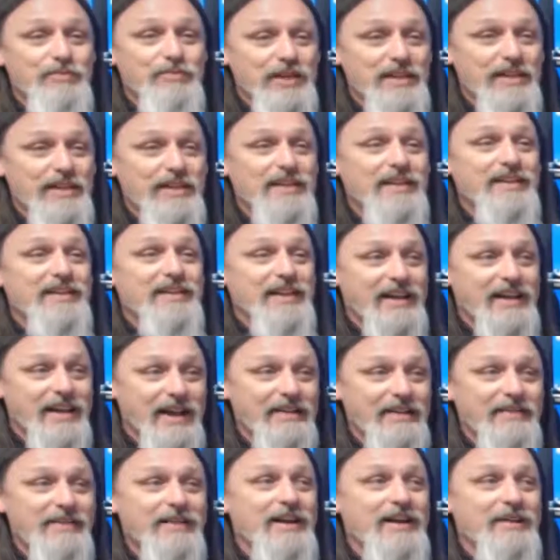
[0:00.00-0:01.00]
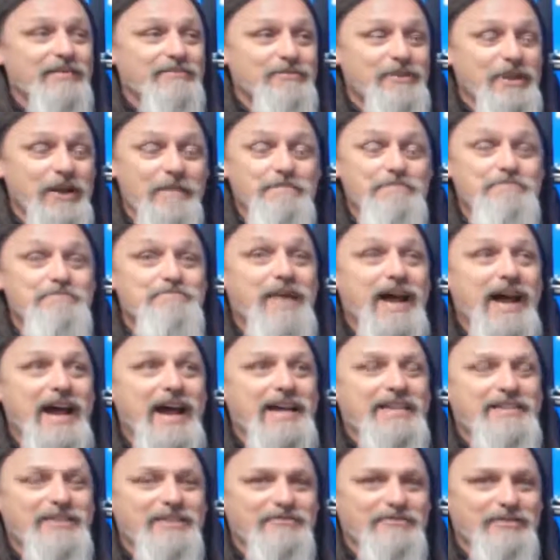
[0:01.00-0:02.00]
been a
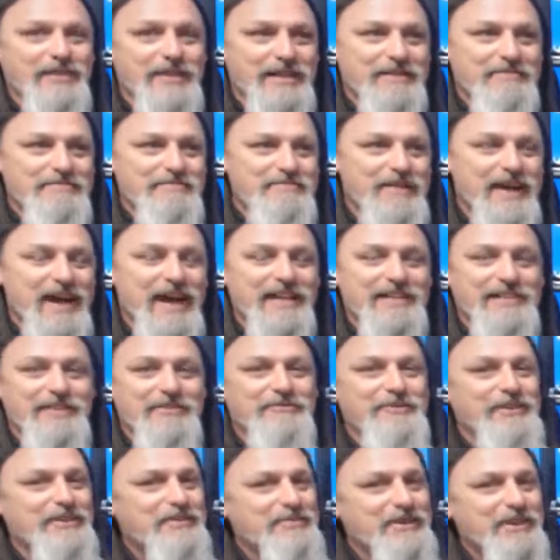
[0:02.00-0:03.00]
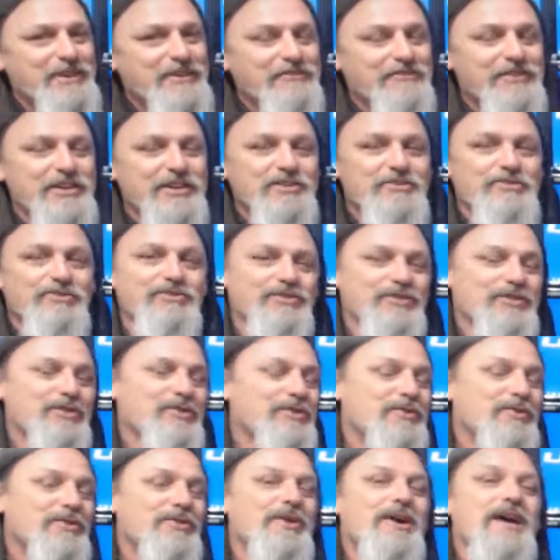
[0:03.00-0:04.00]
massively beneficial
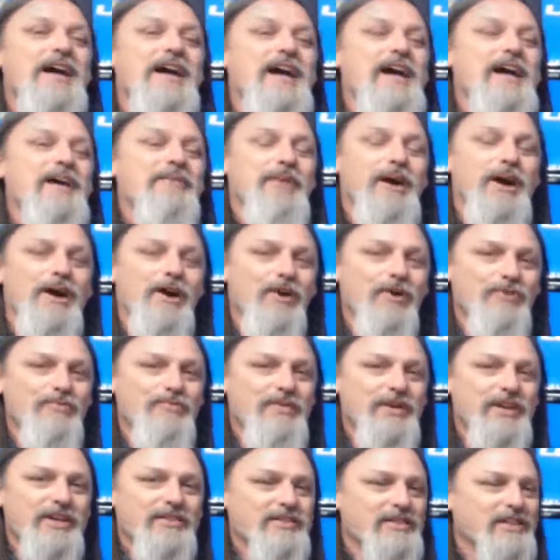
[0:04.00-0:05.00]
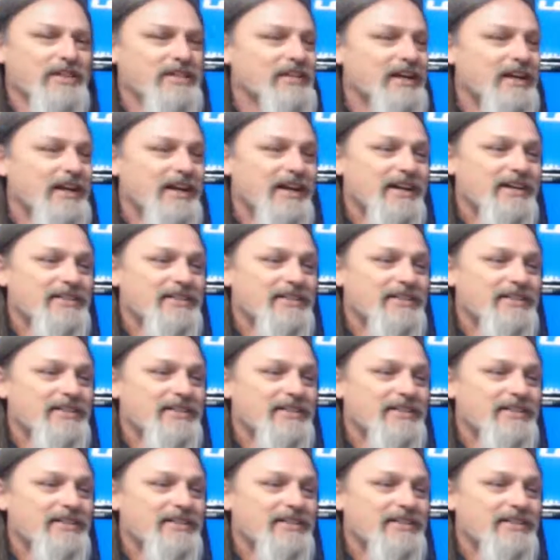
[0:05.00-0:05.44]
tool in my own business.